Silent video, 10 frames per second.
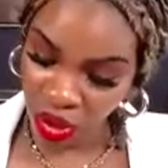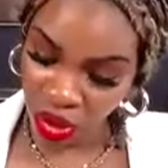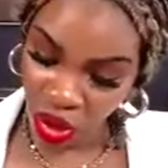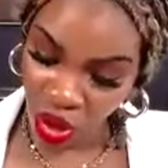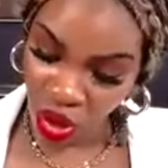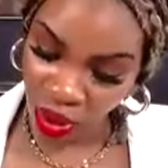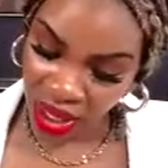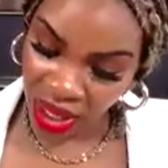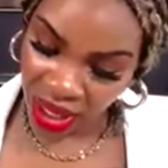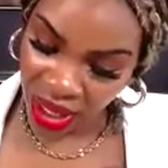So I'm going to go
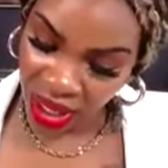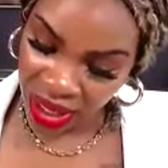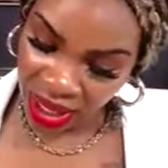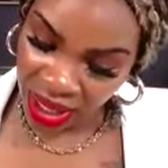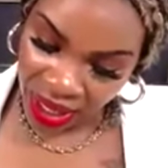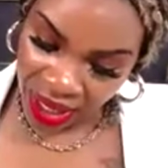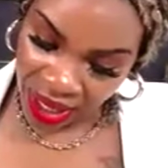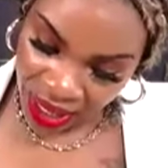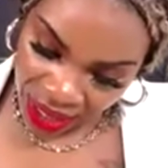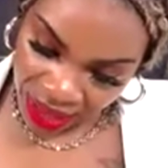ahead
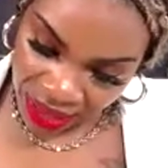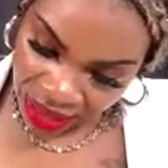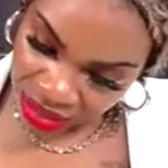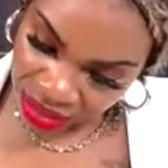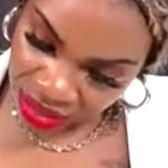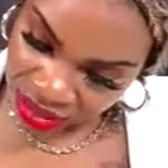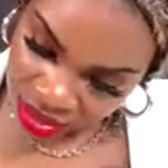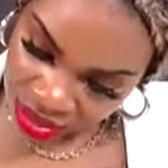and